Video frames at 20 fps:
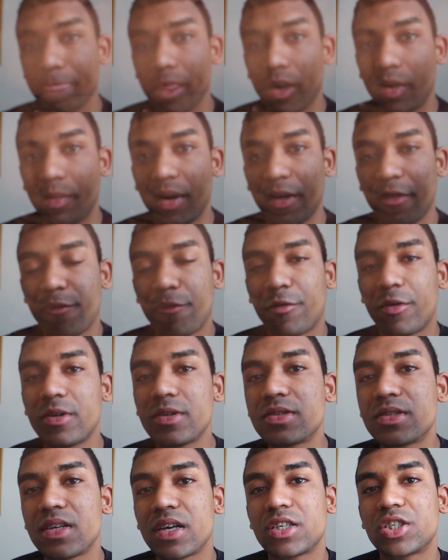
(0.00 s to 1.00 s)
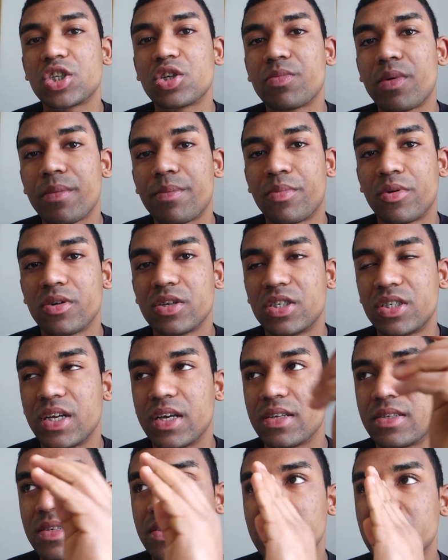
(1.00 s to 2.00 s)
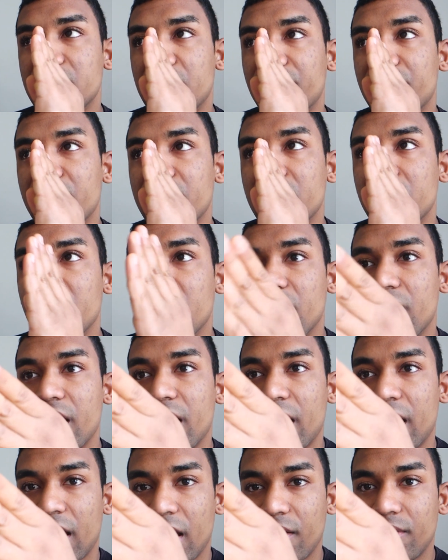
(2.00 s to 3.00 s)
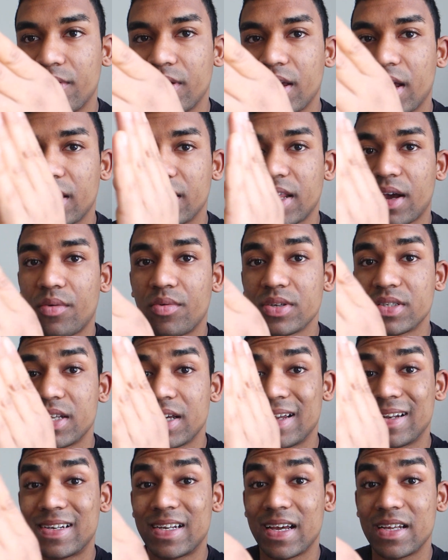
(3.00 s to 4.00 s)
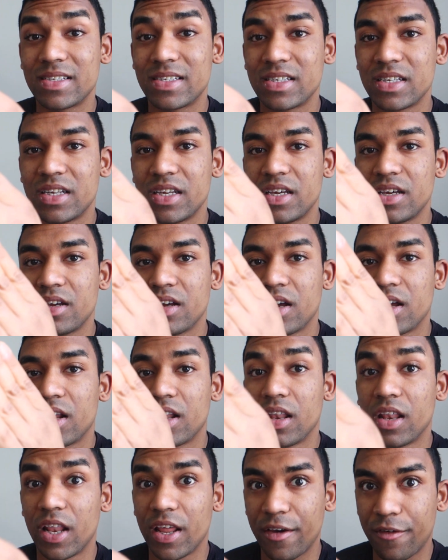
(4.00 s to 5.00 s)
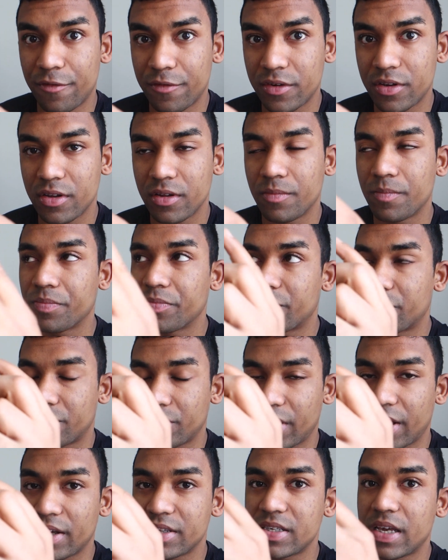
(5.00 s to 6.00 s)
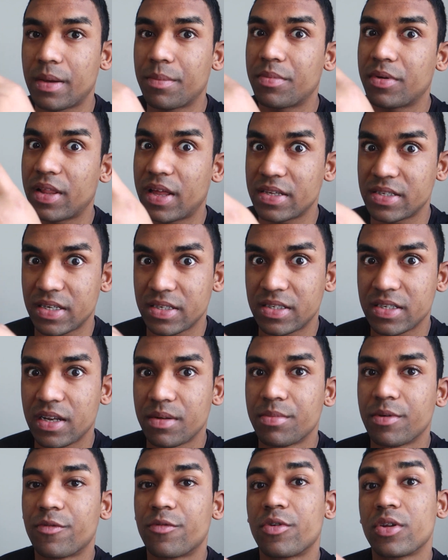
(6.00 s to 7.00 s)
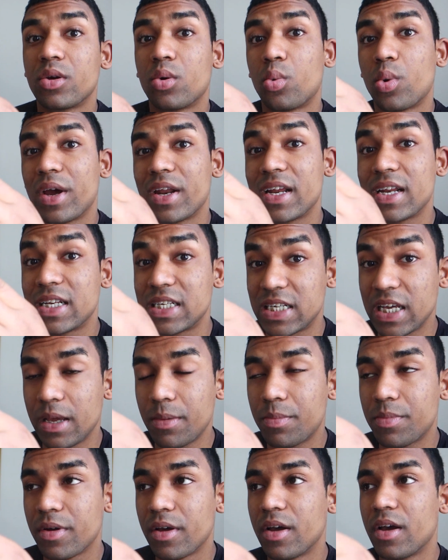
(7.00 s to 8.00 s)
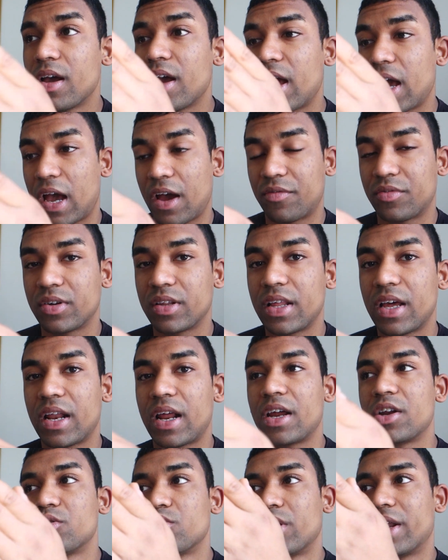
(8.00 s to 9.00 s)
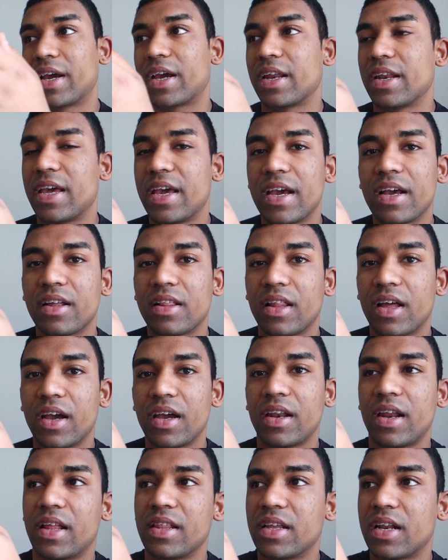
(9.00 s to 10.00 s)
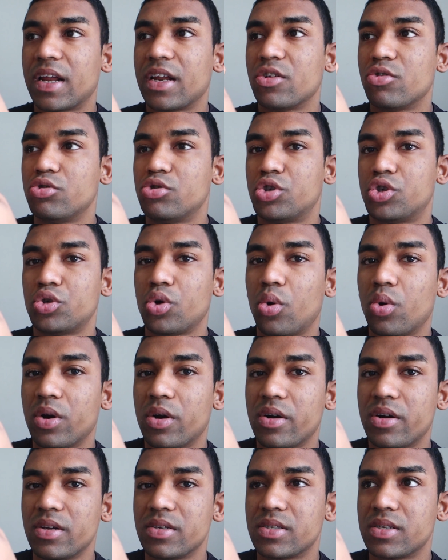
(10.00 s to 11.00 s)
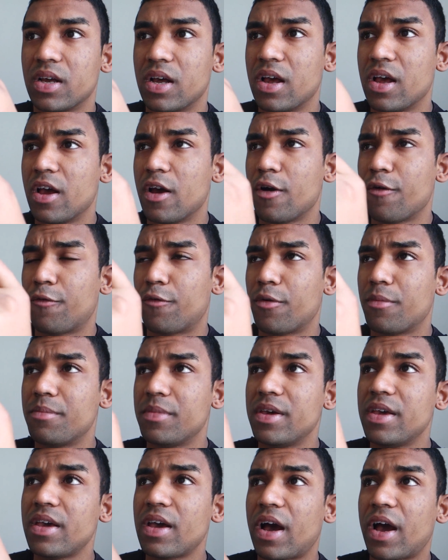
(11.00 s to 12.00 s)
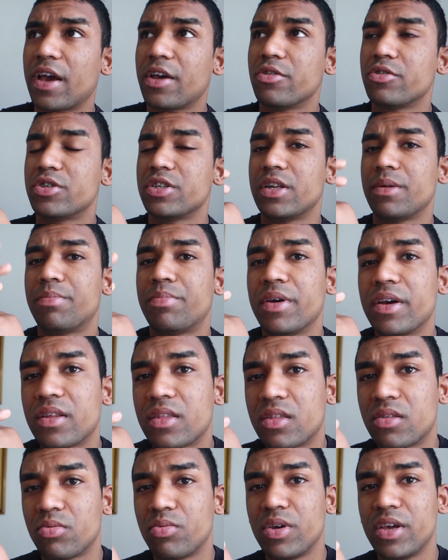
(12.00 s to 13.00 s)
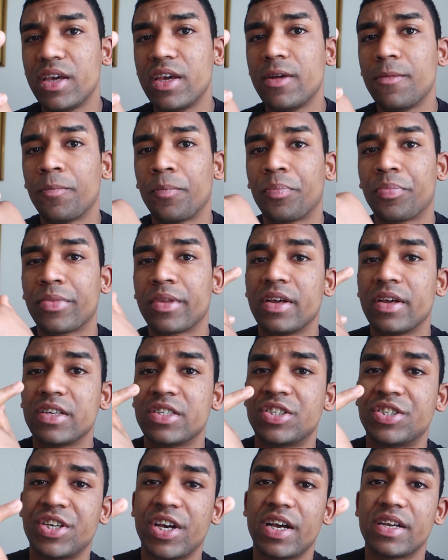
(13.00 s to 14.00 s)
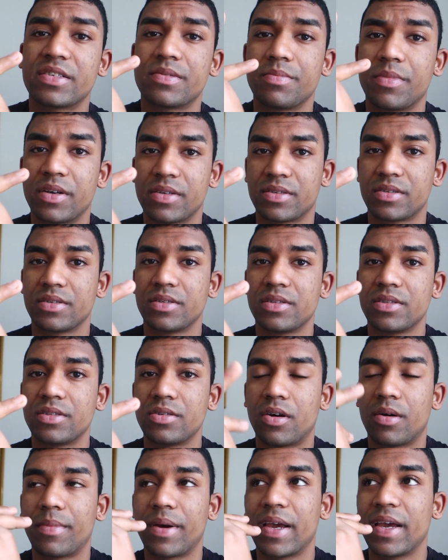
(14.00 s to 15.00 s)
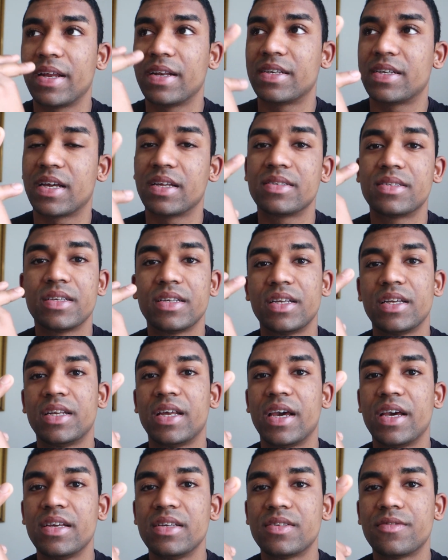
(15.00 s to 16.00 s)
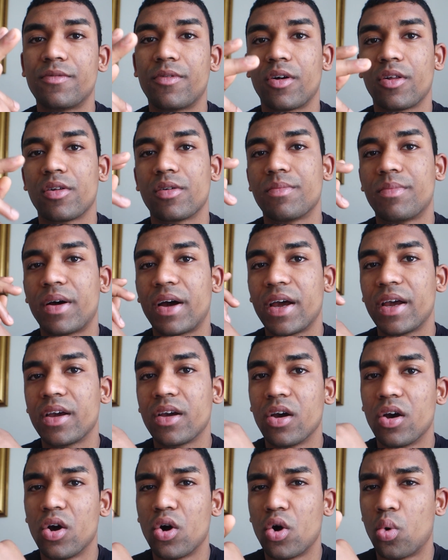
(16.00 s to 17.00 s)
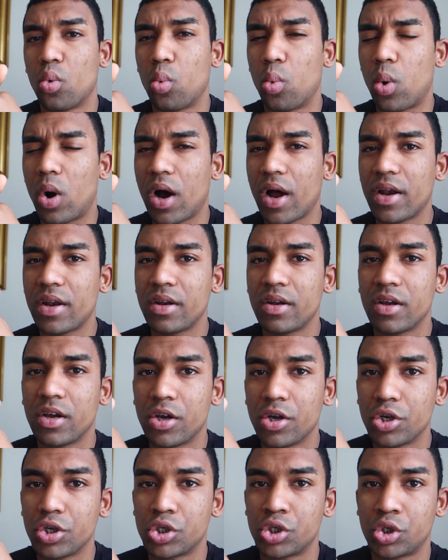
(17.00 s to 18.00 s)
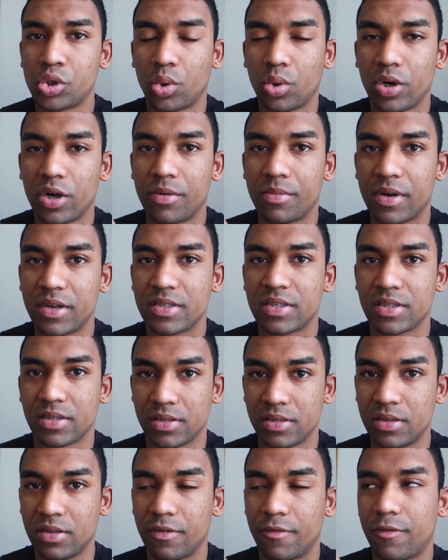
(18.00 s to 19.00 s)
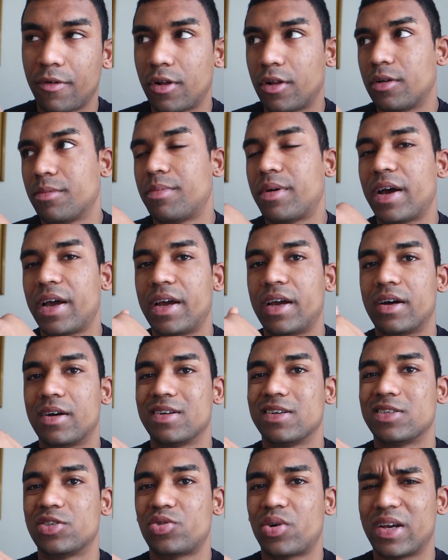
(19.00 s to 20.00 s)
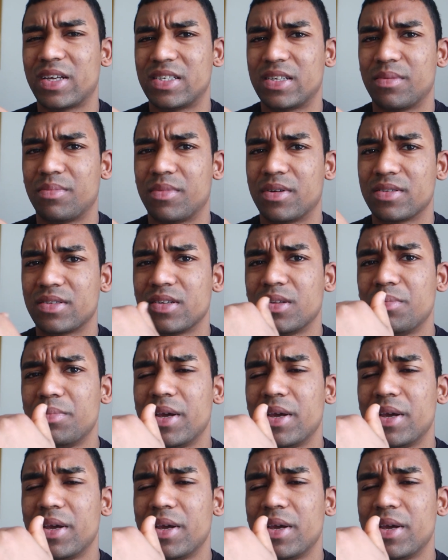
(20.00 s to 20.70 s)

on my first session of my push day, since I've been heavy and that was the intensity lift, example as I said before, the weighted dip, after that I do like an incline and then I do shoulders. For me, I usually pick 3 chest muscles on my intensity days, followed by 1 shoulder muscle, followed by a tricep muscle.